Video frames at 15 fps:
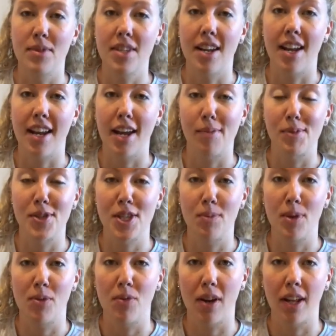Today I'm just
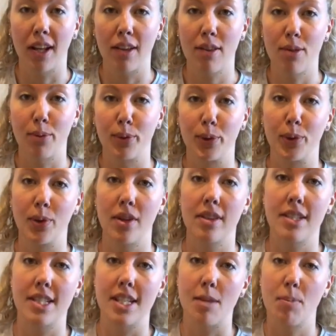going to be running through
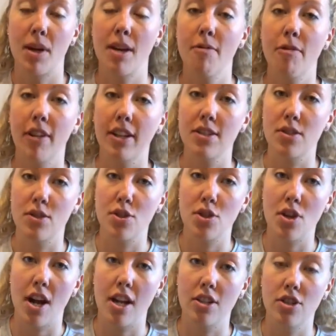the deep hip flexor
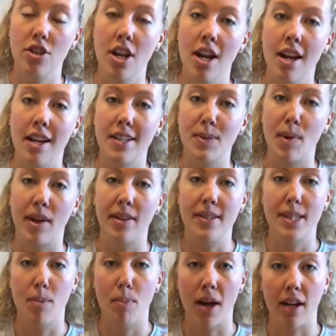stretch as well as
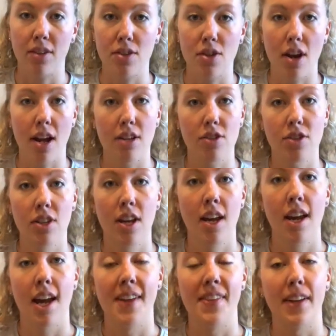the pec stretch,
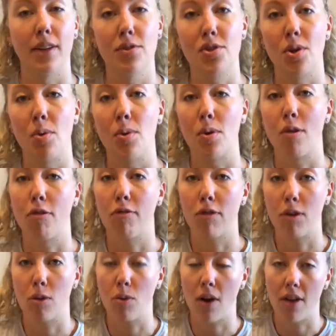and then I'll show you a
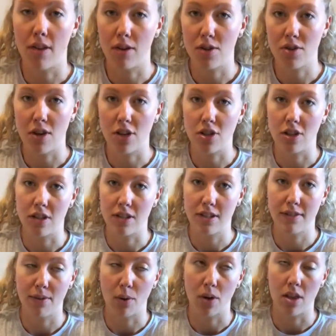few other stretches
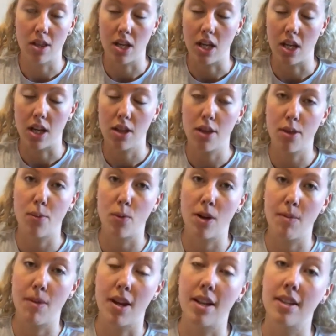for the 3
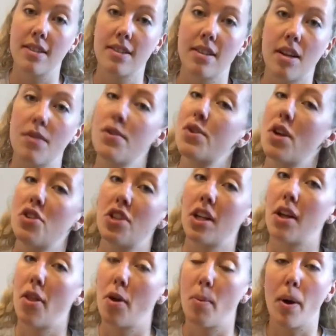minutes of stretching
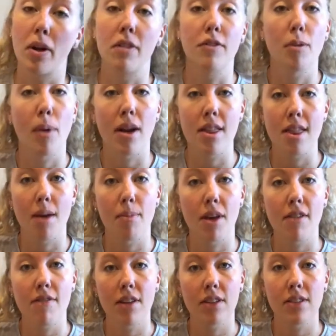another part of your body that may
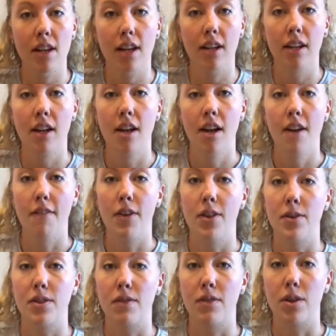feel tight, for
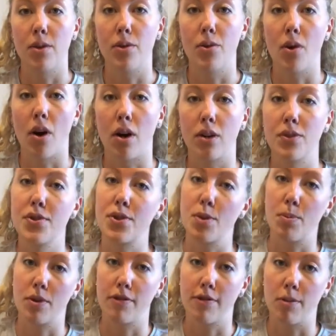those of you who aren't
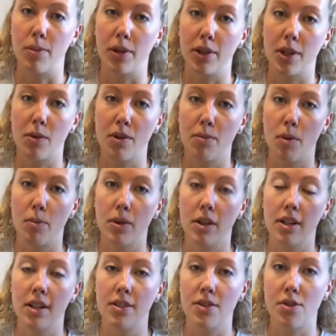super familiar with
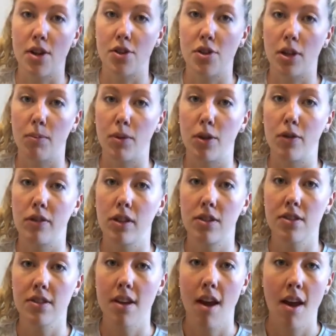mobility and stretching
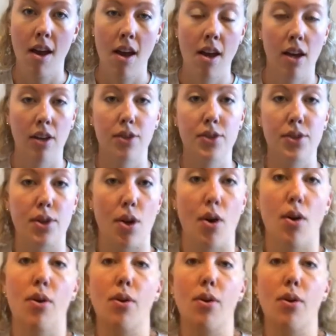maneuvers. So